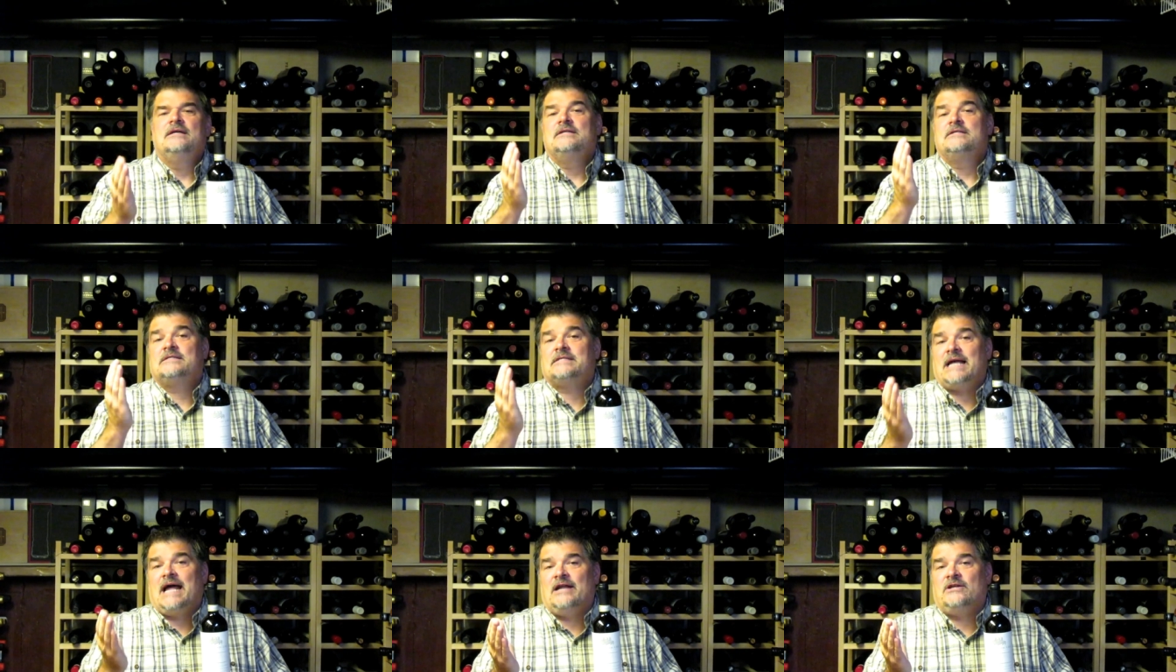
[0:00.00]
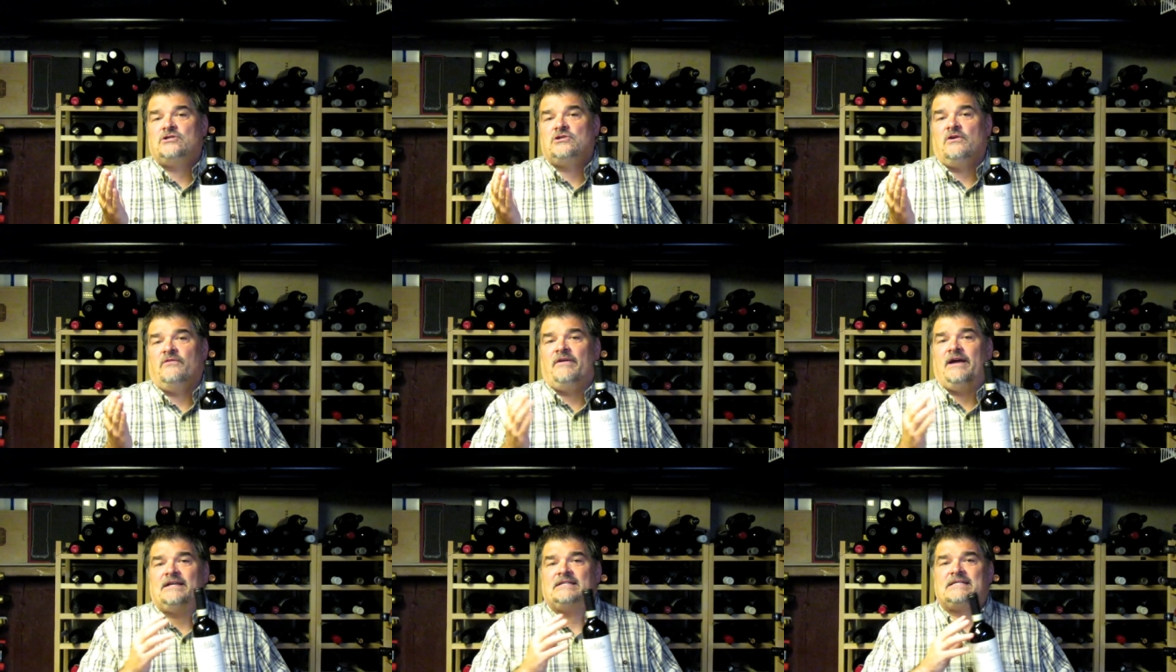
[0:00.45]

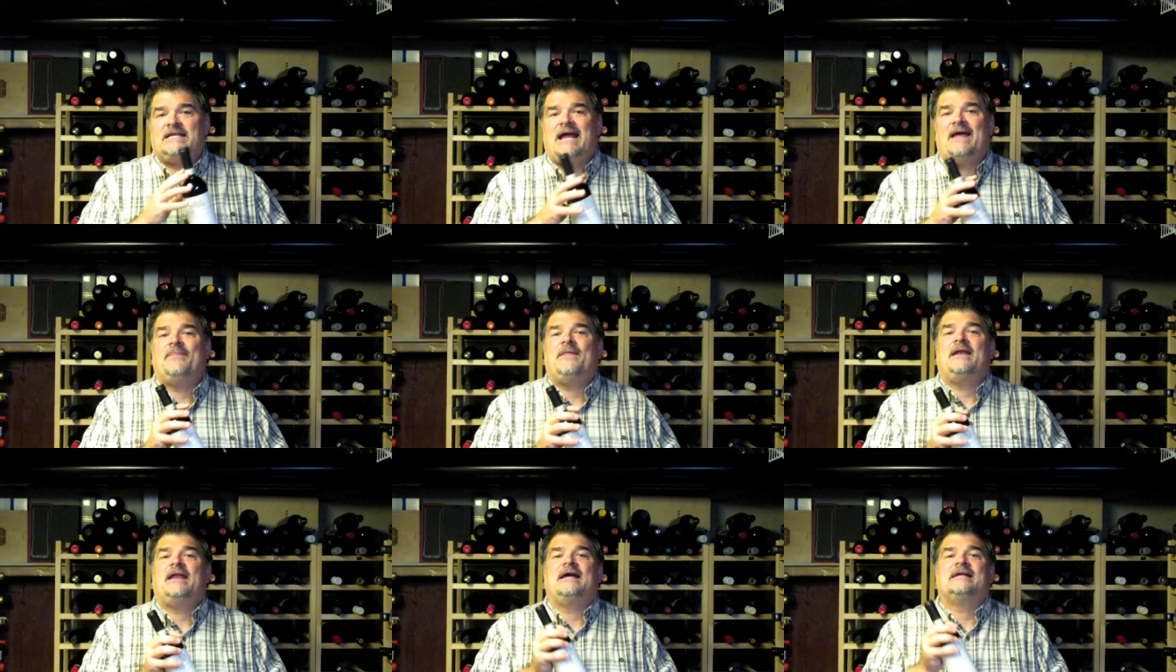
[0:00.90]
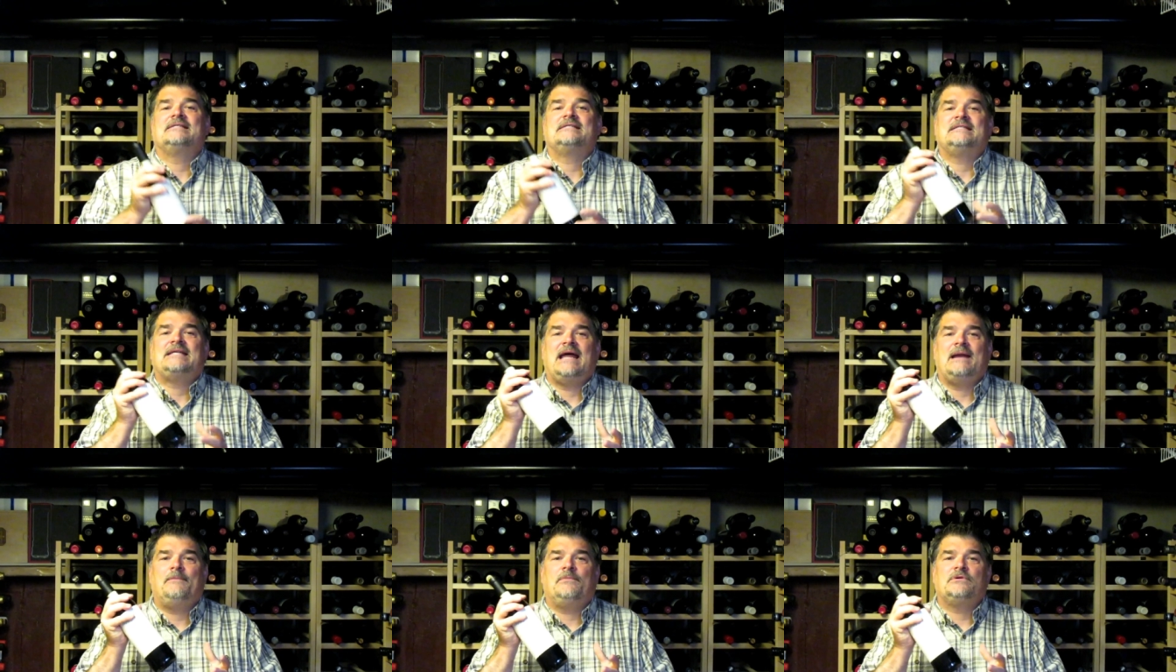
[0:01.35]
Sangiovese and then has
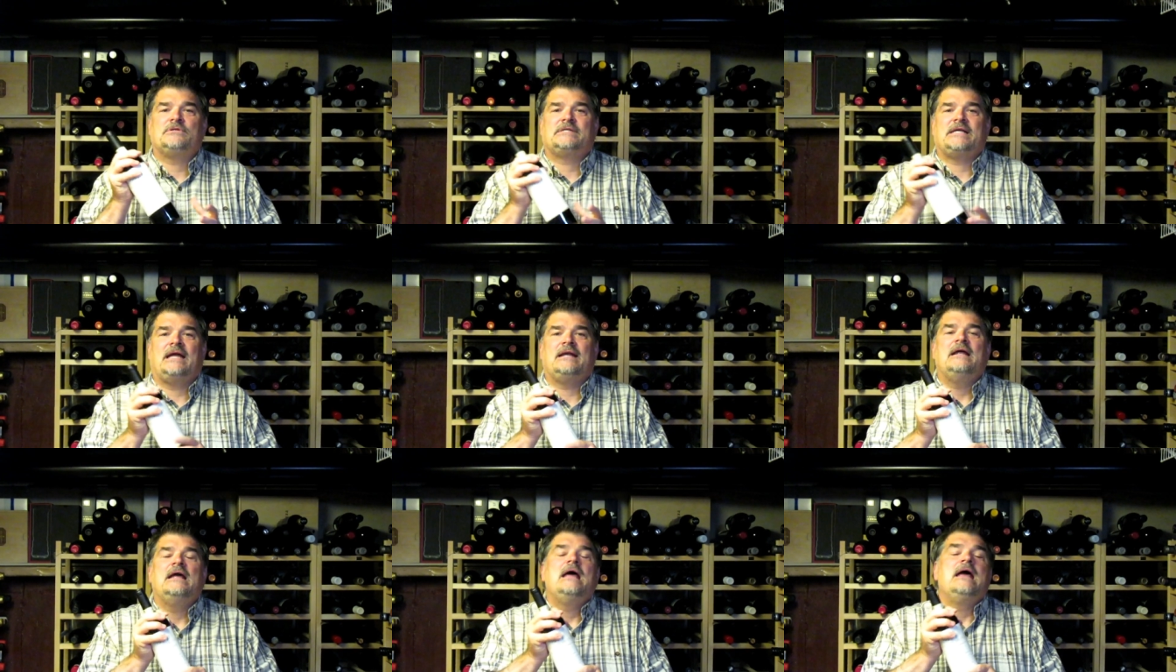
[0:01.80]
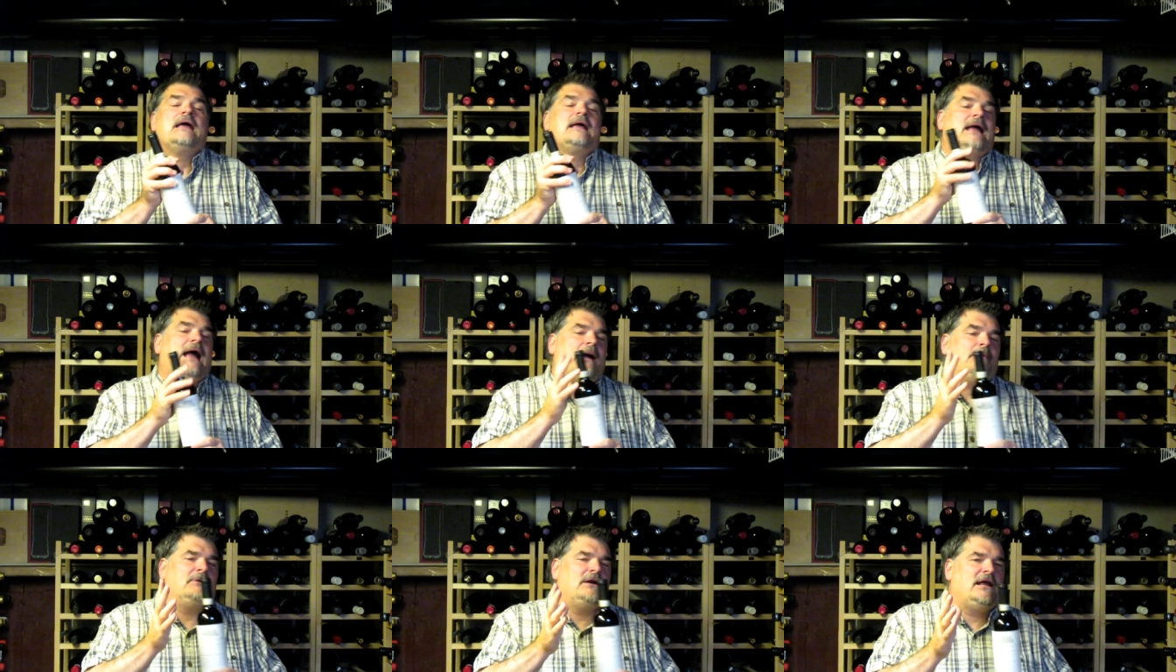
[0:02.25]
ten percent
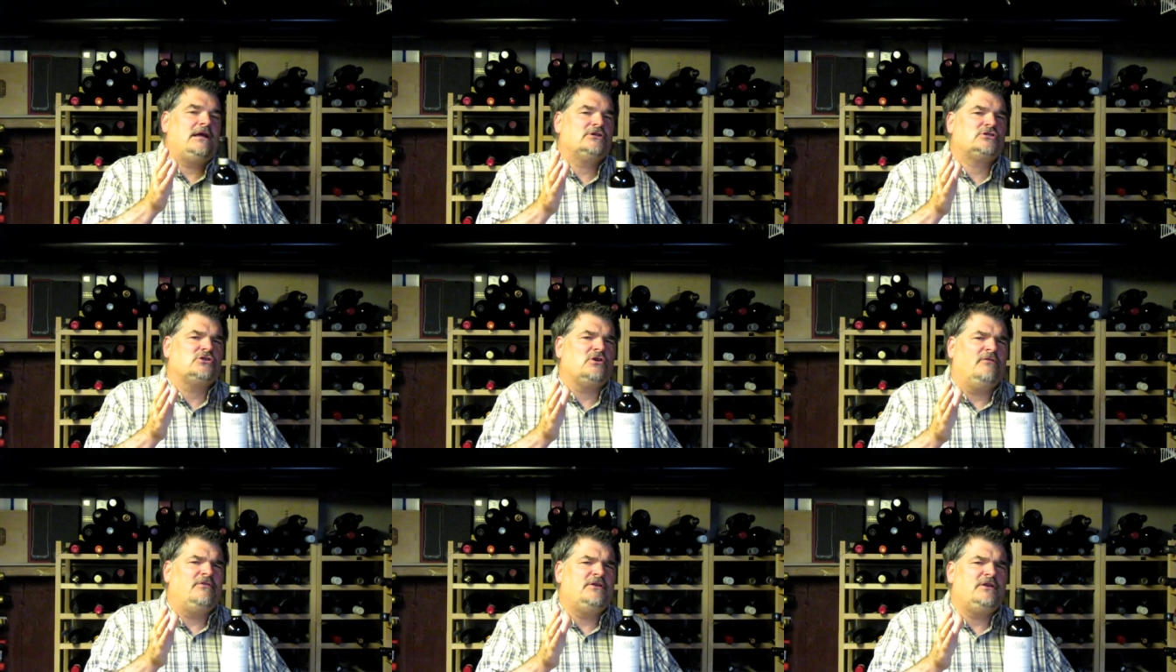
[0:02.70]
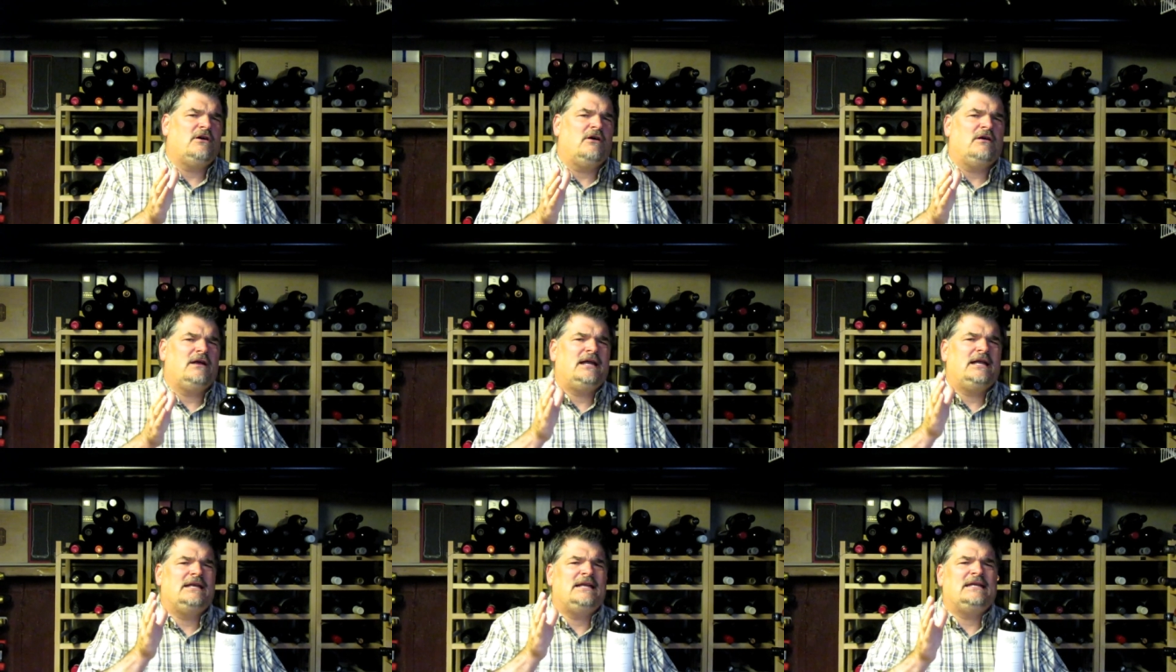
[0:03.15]
Cabernet
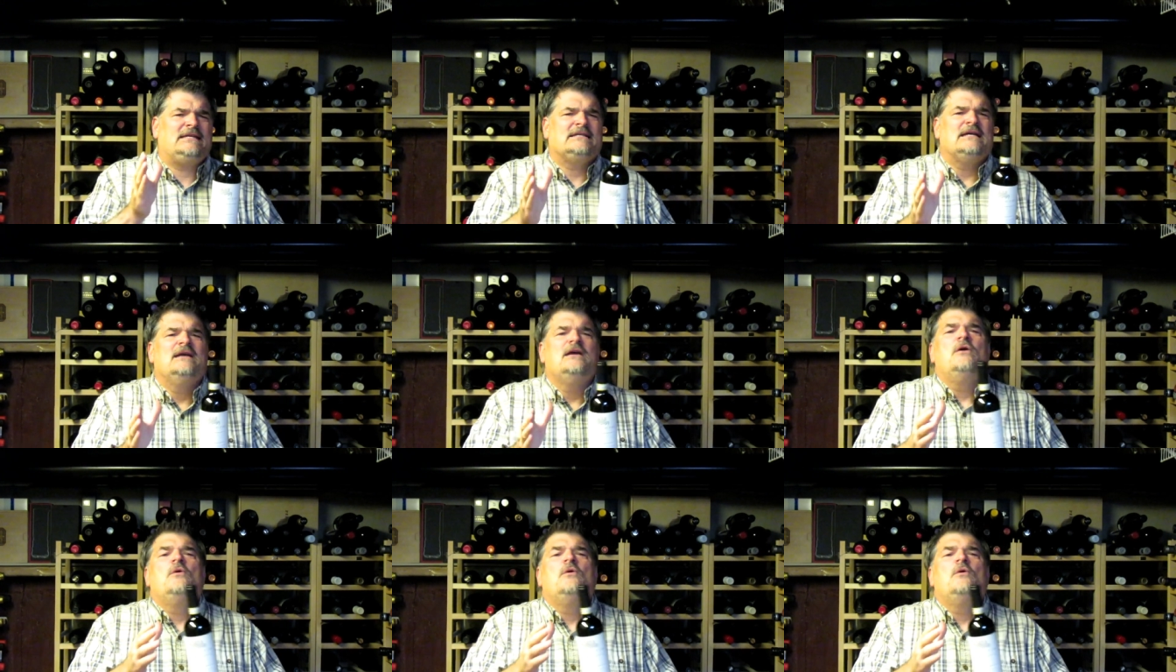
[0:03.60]
Sauvignon in it,